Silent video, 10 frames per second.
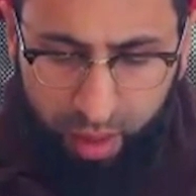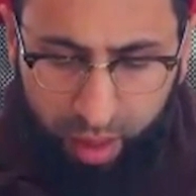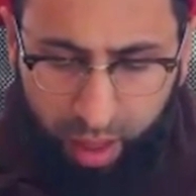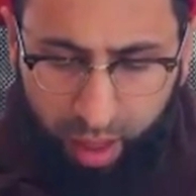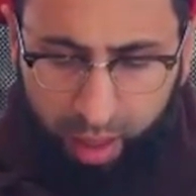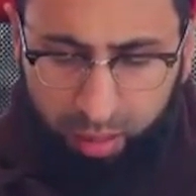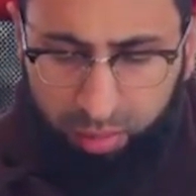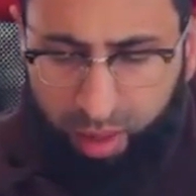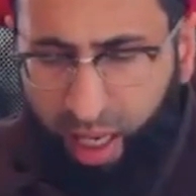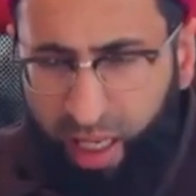
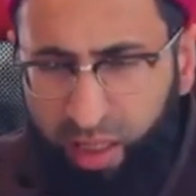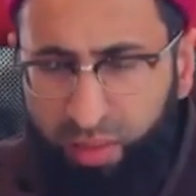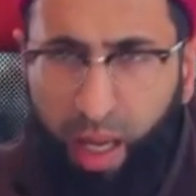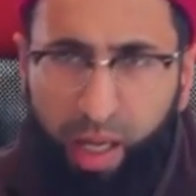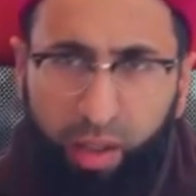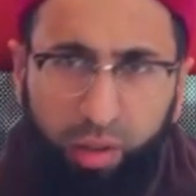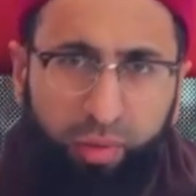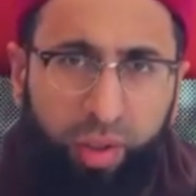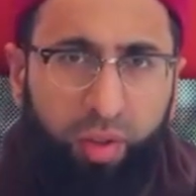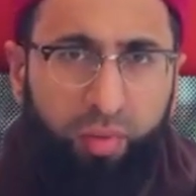and it has
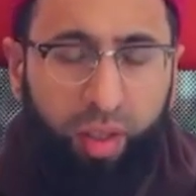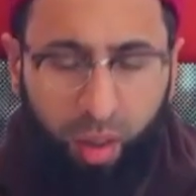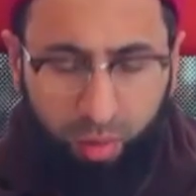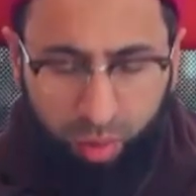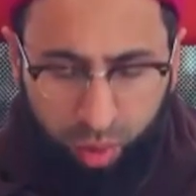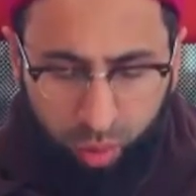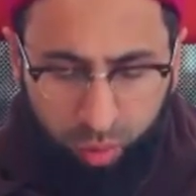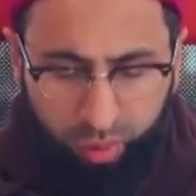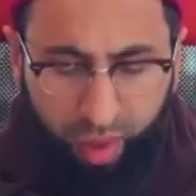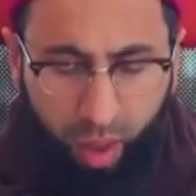biographies of around
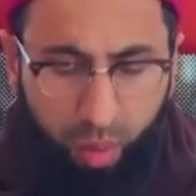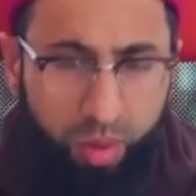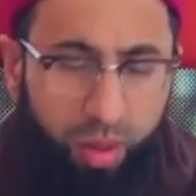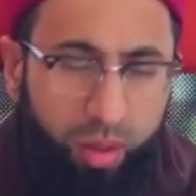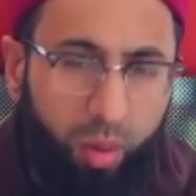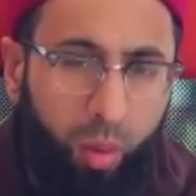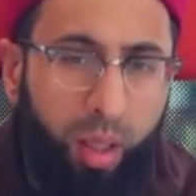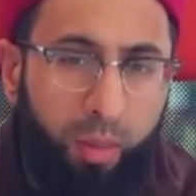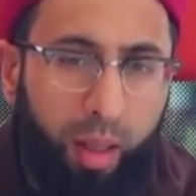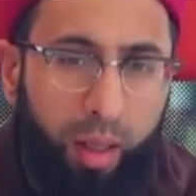2,000
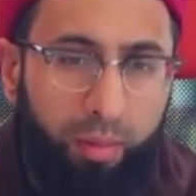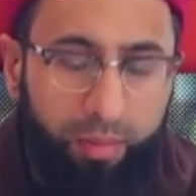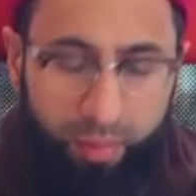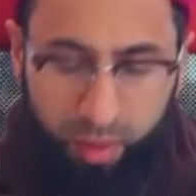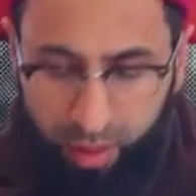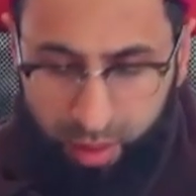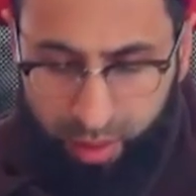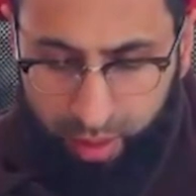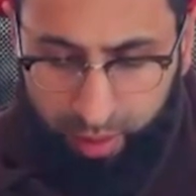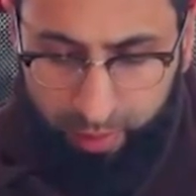ulama
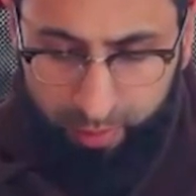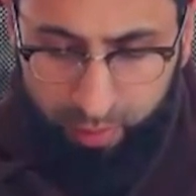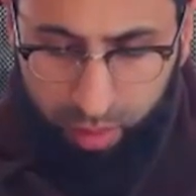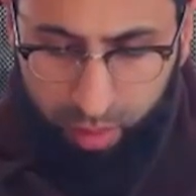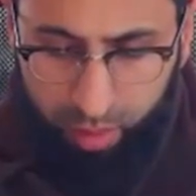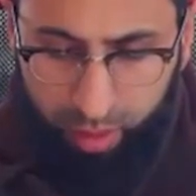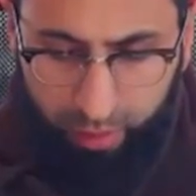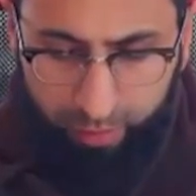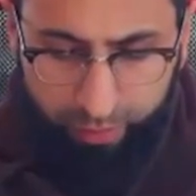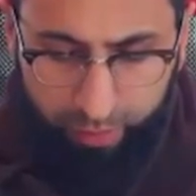until then. Okay,
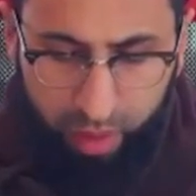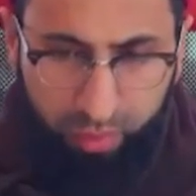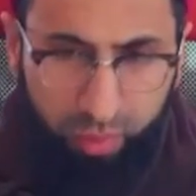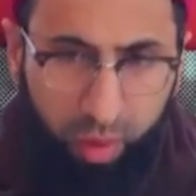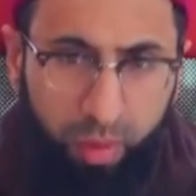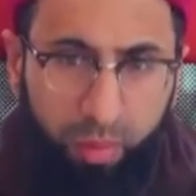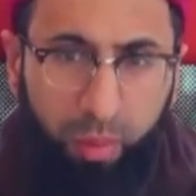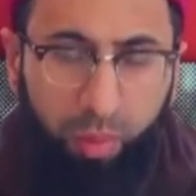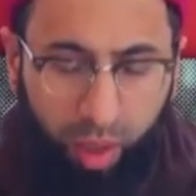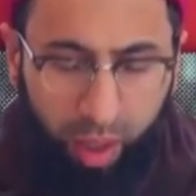from Imam
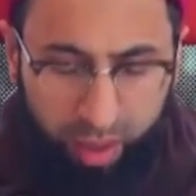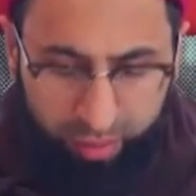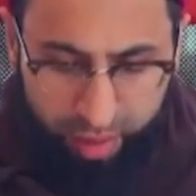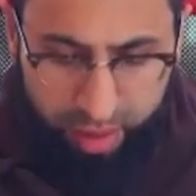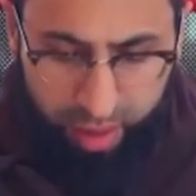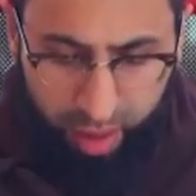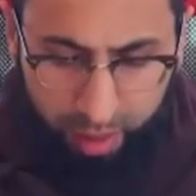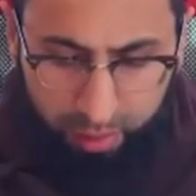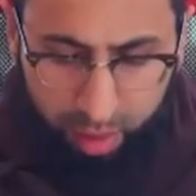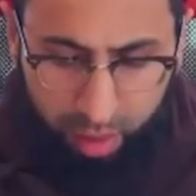Abu Hanifa's
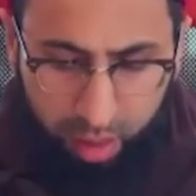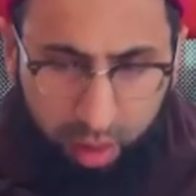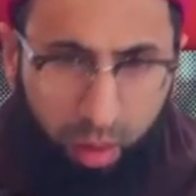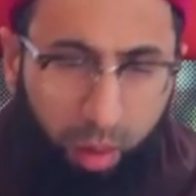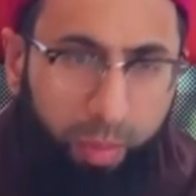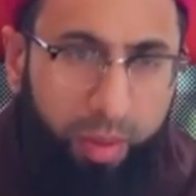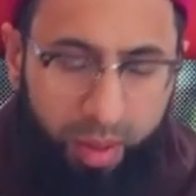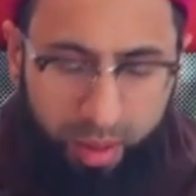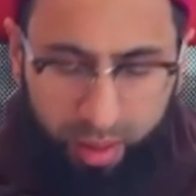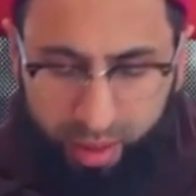time up
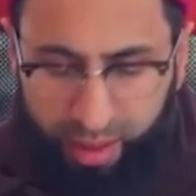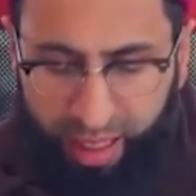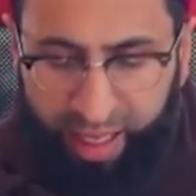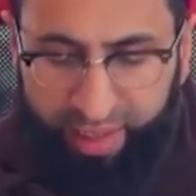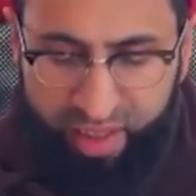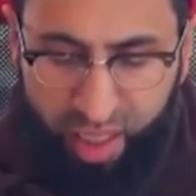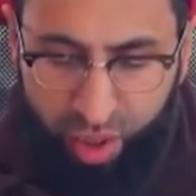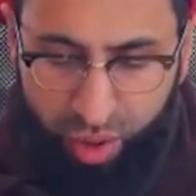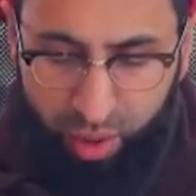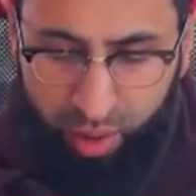until the 8th
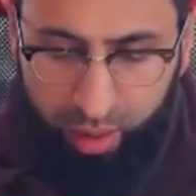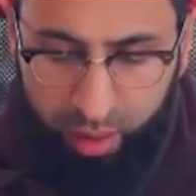century.